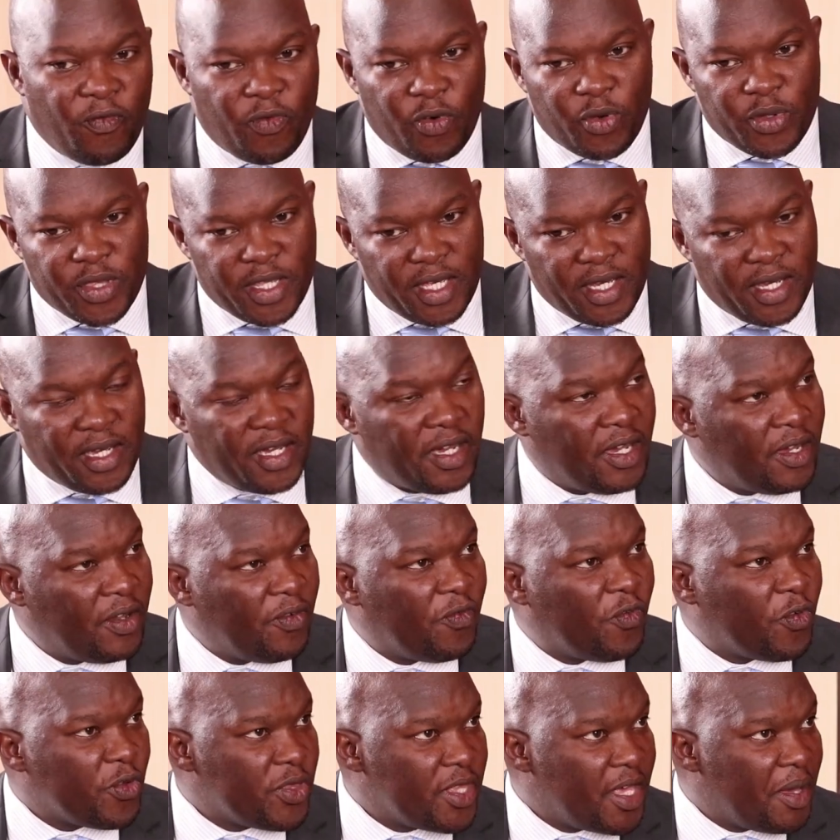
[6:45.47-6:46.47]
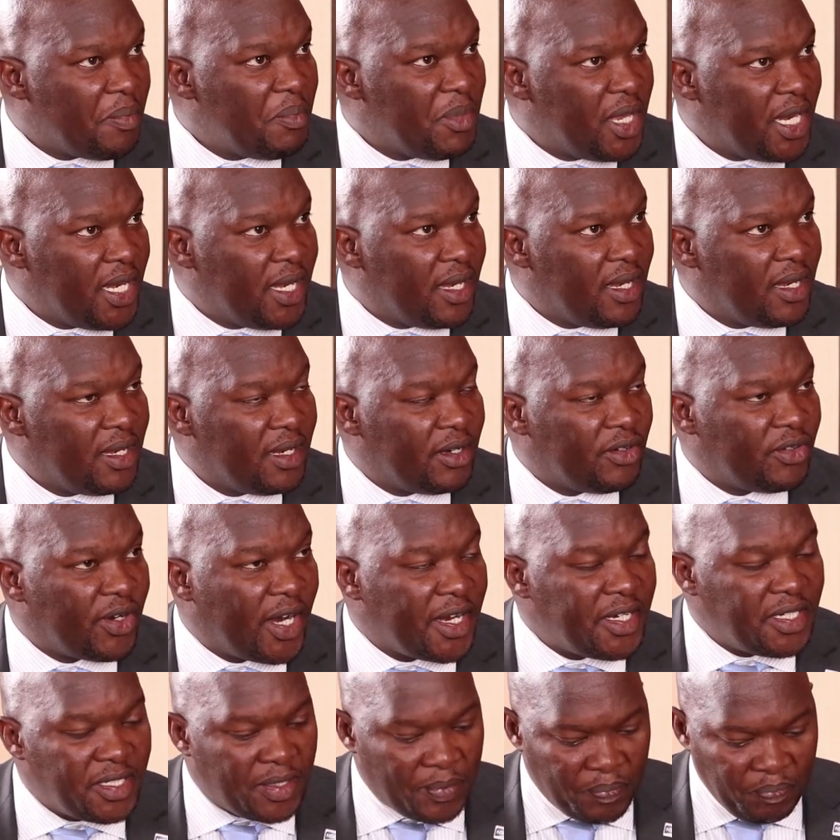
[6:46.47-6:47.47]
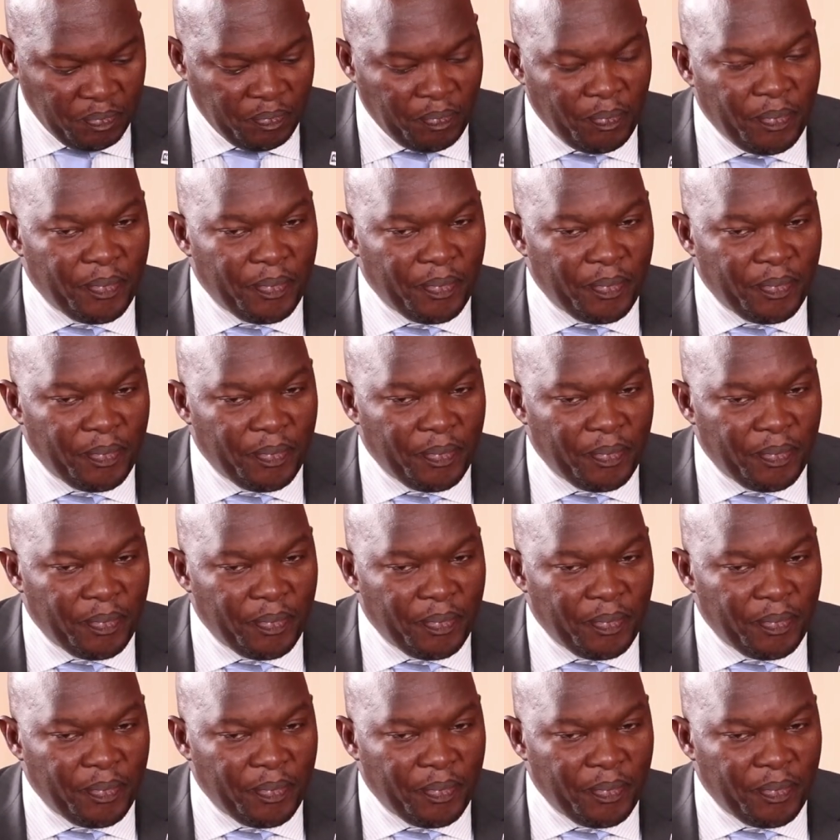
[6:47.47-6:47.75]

for their for their meal, right? Yeah.